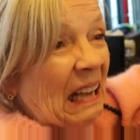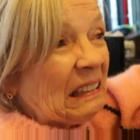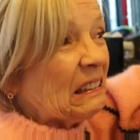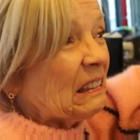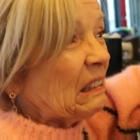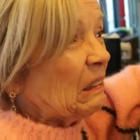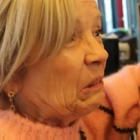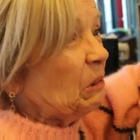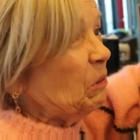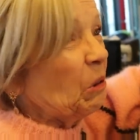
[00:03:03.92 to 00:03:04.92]
and
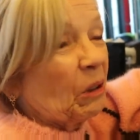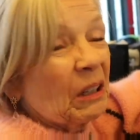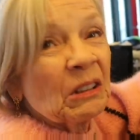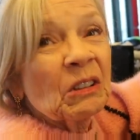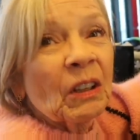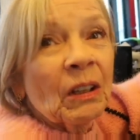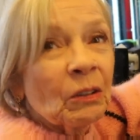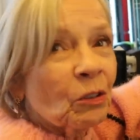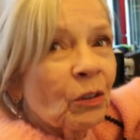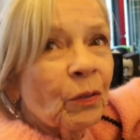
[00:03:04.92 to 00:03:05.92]

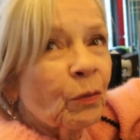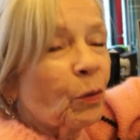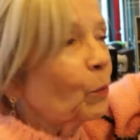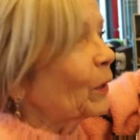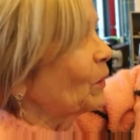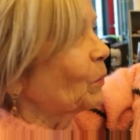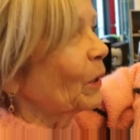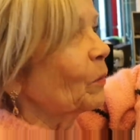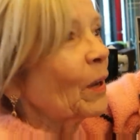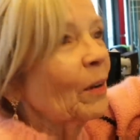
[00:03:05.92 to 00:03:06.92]
non-exercise just for 4 weeks. Why
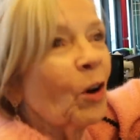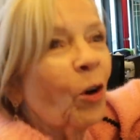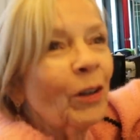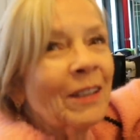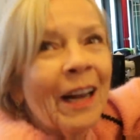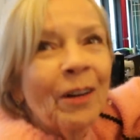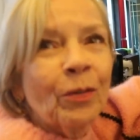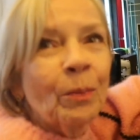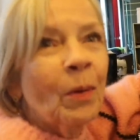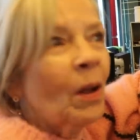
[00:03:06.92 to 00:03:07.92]
don't we have a holiday
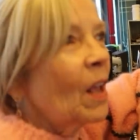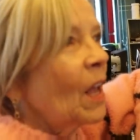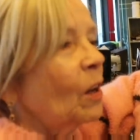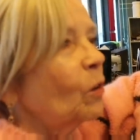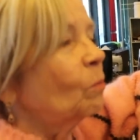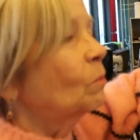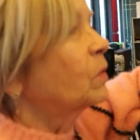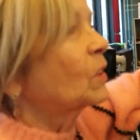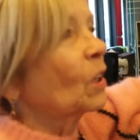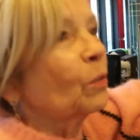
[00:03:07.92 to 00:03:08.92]
from
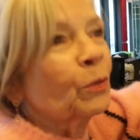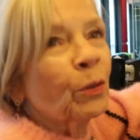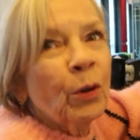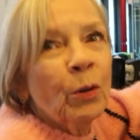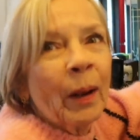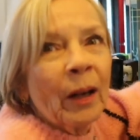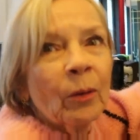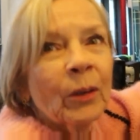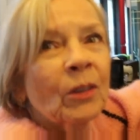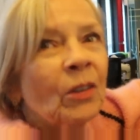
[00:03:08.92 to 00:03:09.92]
self-grooming?
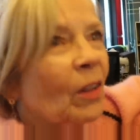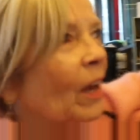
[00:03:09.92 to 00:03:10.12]
We could do